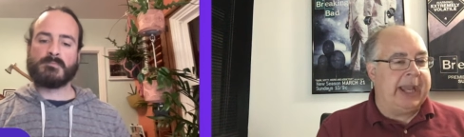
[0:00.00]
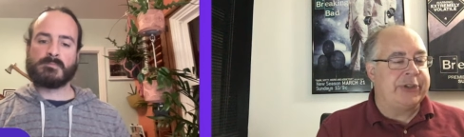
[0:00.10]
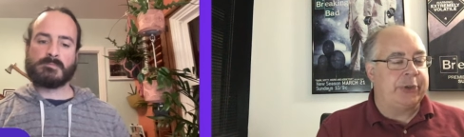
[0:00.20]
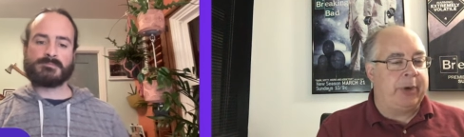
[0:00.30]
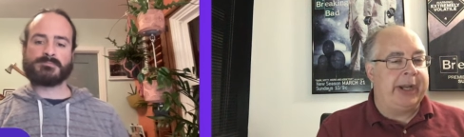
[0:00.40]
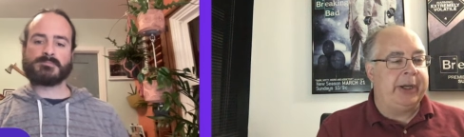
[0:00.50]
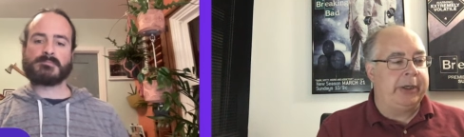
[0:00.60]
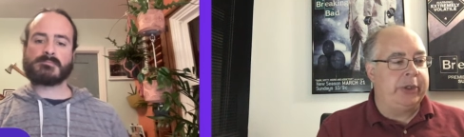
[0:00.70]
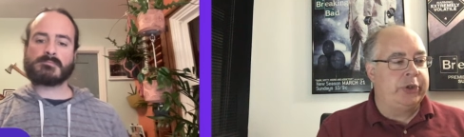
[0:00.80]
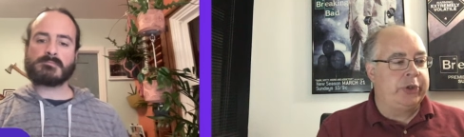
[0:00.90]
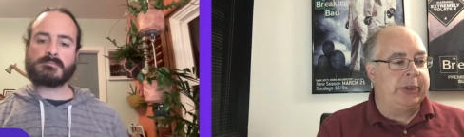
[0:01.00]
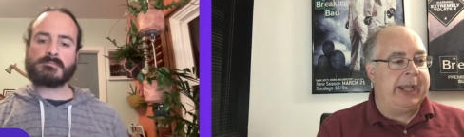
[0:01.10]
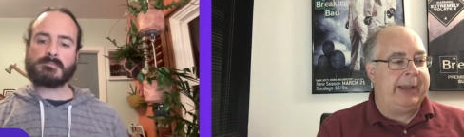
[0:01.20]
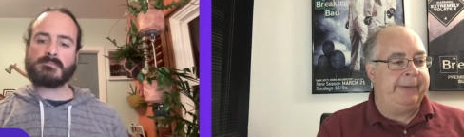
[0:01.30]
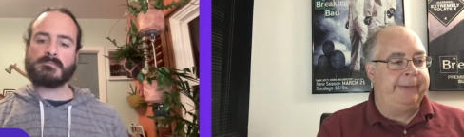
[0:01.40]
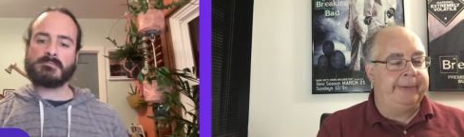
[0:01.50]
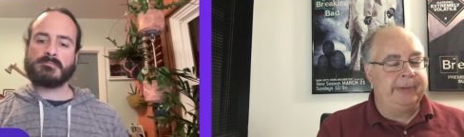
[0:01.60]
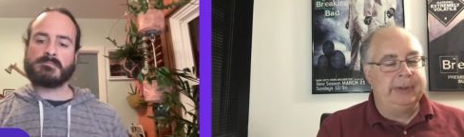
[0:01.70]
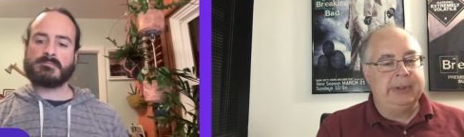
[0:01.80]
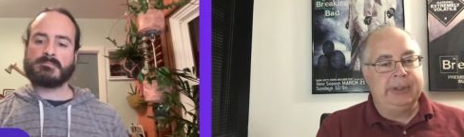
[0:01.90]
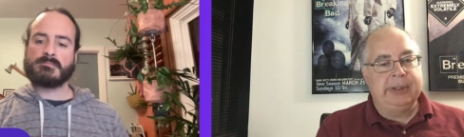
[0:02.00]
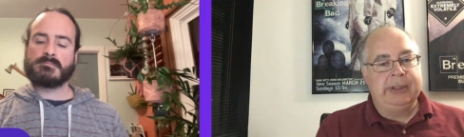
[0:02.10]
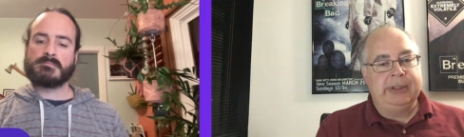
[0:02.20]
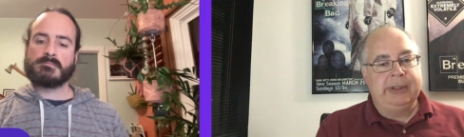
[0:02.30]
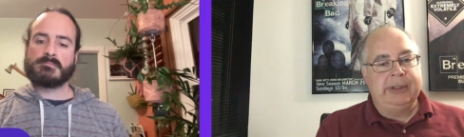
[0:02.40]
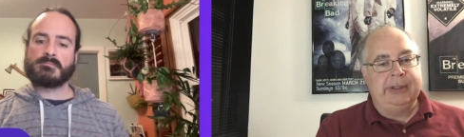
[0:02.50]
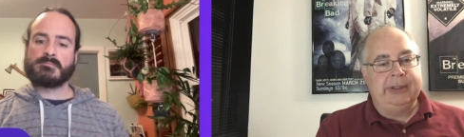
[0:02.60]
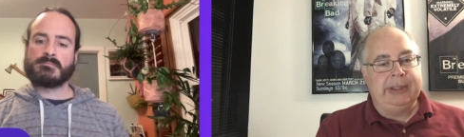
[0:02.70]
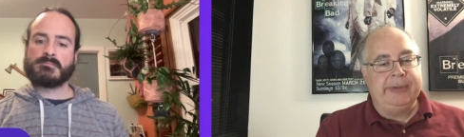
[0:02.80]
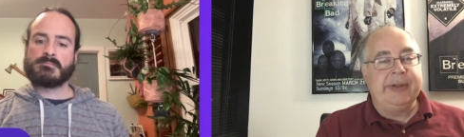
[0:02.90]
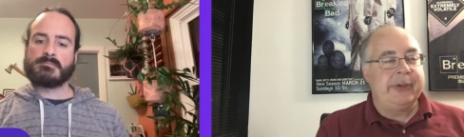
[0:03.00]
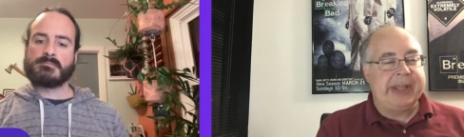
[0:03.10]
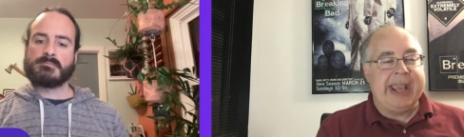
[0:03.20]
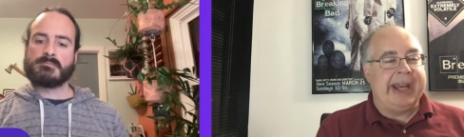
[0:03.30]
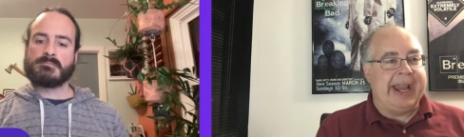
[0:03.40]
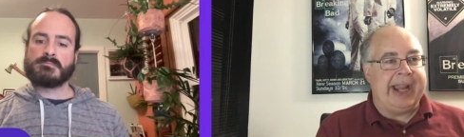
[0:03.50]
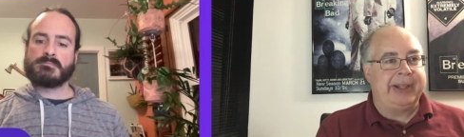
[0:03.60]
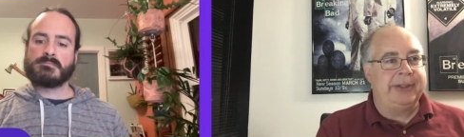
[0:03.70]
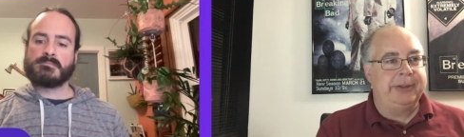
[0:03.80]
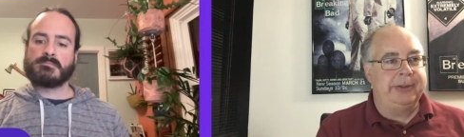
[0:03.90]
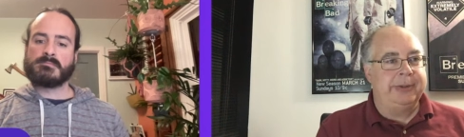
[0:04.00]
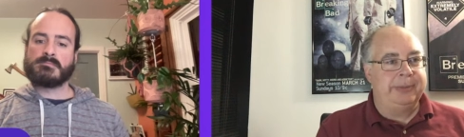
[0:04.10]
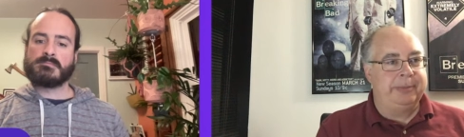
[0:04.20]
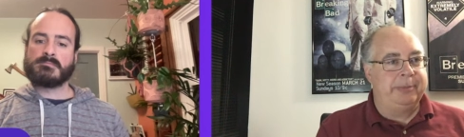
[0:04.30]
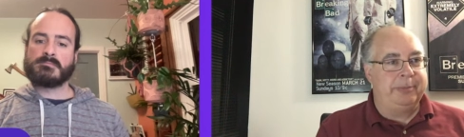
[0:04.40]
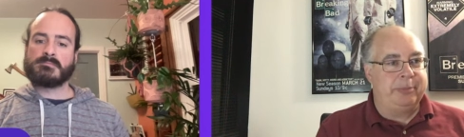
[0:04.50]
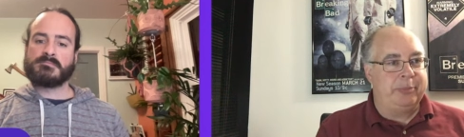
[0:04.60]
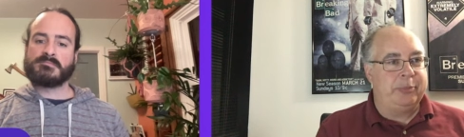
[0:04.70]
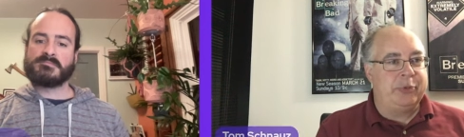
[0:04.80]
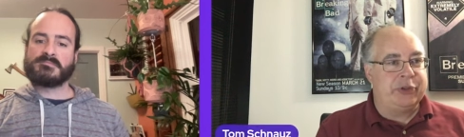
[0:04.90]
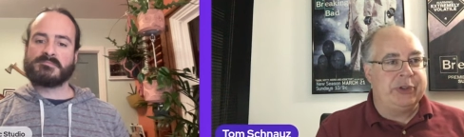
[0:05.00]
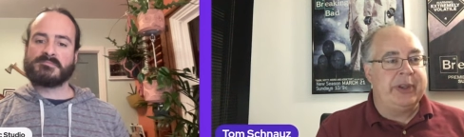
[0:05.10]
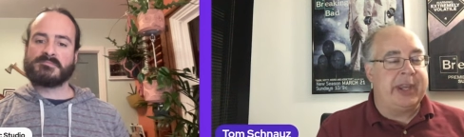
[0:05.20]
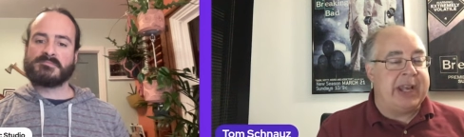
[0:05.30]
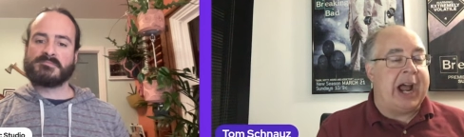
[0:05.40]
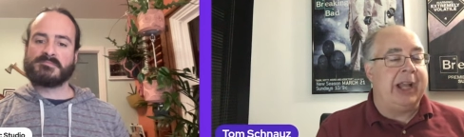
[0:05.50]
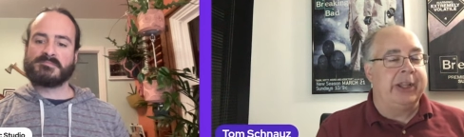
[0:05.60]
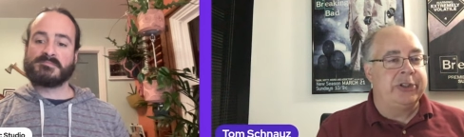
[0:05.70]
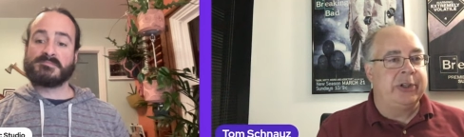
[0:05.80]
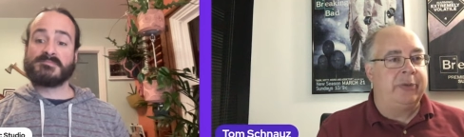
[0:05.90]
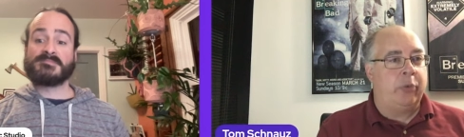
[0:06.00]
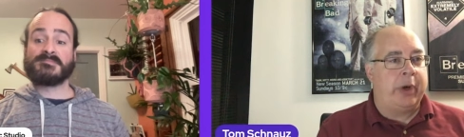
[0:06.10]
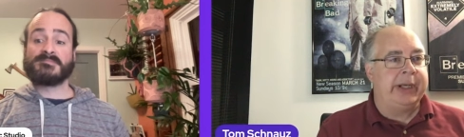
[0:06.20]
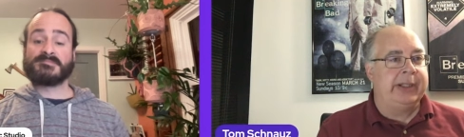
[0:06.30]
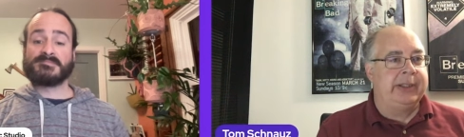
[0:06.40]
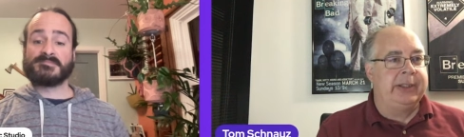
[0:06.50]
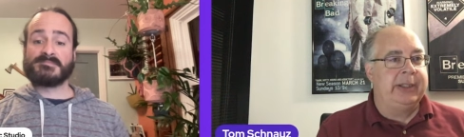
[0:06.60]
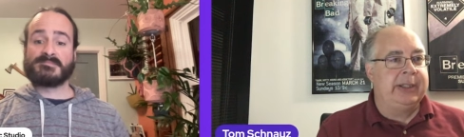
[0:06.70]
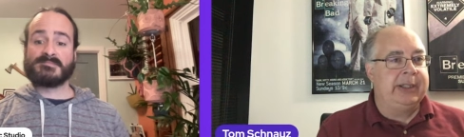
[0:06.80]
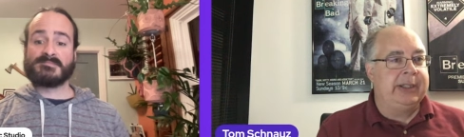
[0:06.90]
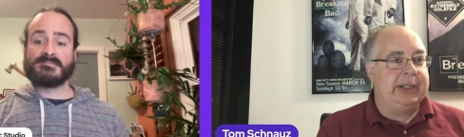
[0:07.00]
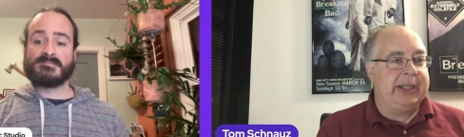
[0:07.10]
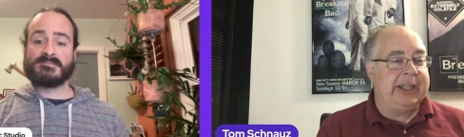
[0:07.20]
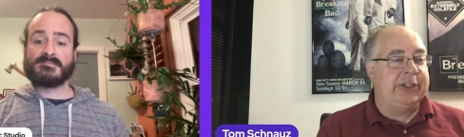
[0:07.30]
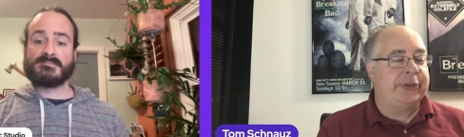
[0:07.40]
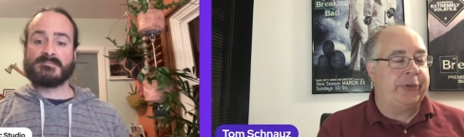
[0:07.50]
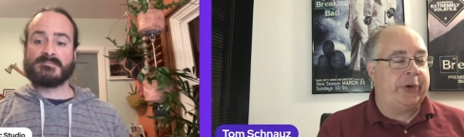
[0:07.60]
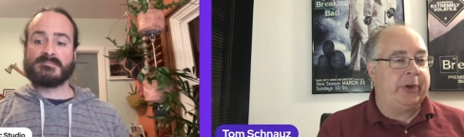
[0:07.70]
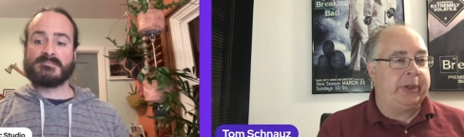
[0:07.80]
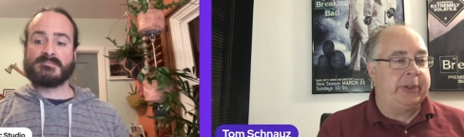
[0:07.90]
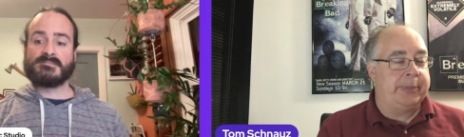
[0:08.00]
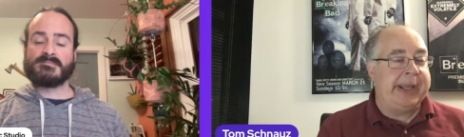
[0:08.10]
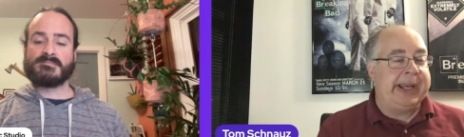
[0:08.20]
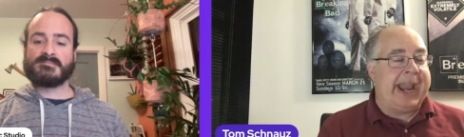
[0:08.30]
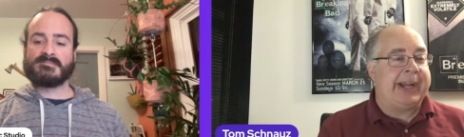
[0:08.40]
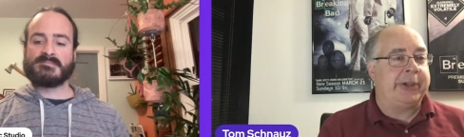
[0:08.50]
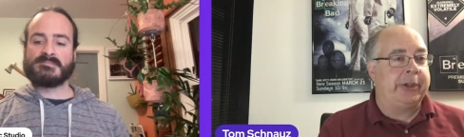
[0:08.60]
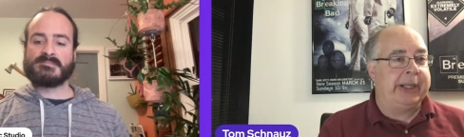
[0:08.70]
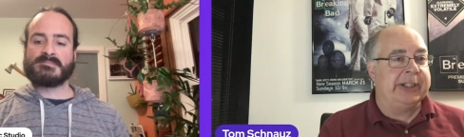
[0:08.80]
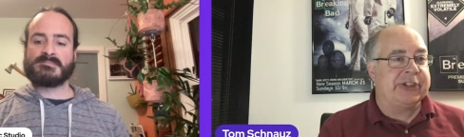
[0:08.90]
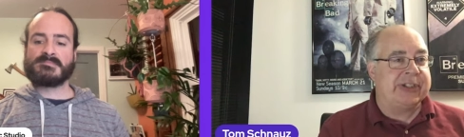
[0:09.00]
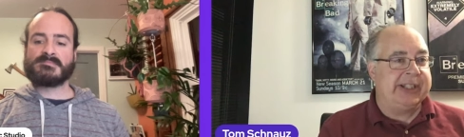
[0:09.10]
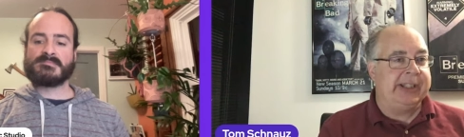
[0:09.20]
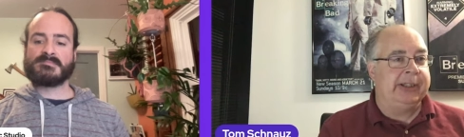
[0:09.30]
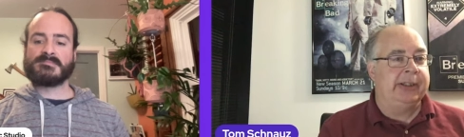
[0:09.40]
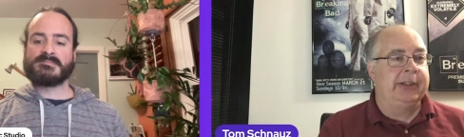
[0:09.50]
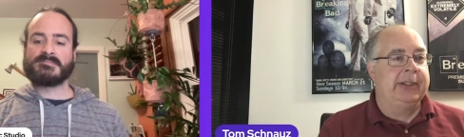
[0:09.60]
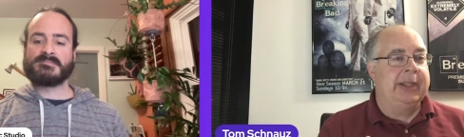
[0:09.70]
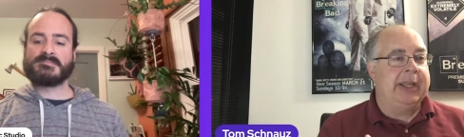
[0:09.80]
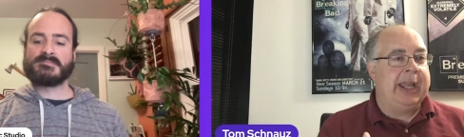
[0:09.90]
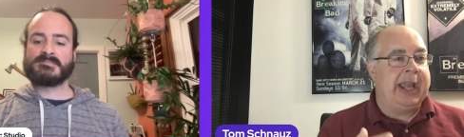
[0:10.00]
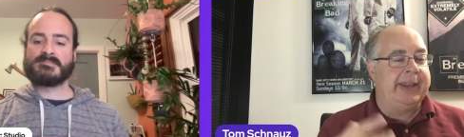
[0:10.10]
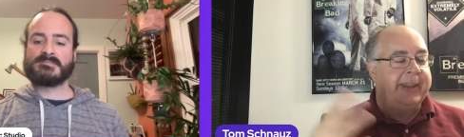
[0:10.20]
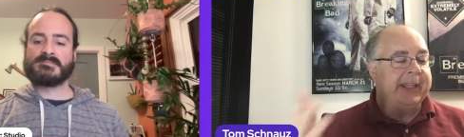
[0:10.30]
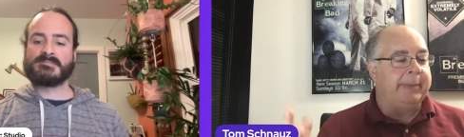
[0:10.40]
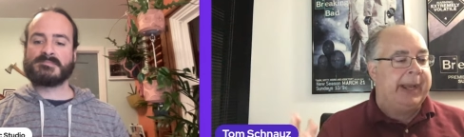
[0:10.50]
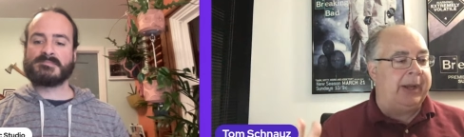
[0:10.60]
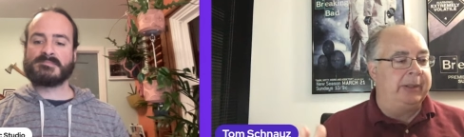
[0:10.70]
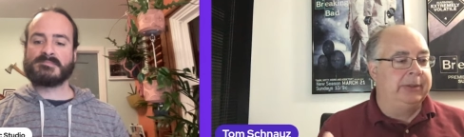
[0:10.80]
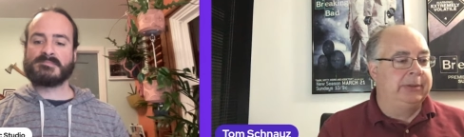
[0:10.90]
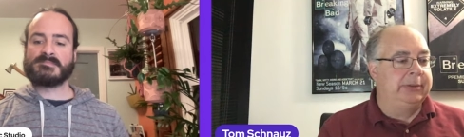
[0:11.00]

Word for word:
Speaker 1: as a writer, you should have even if you can't act, the knowledge of what it is for to be an actor in a scene and think about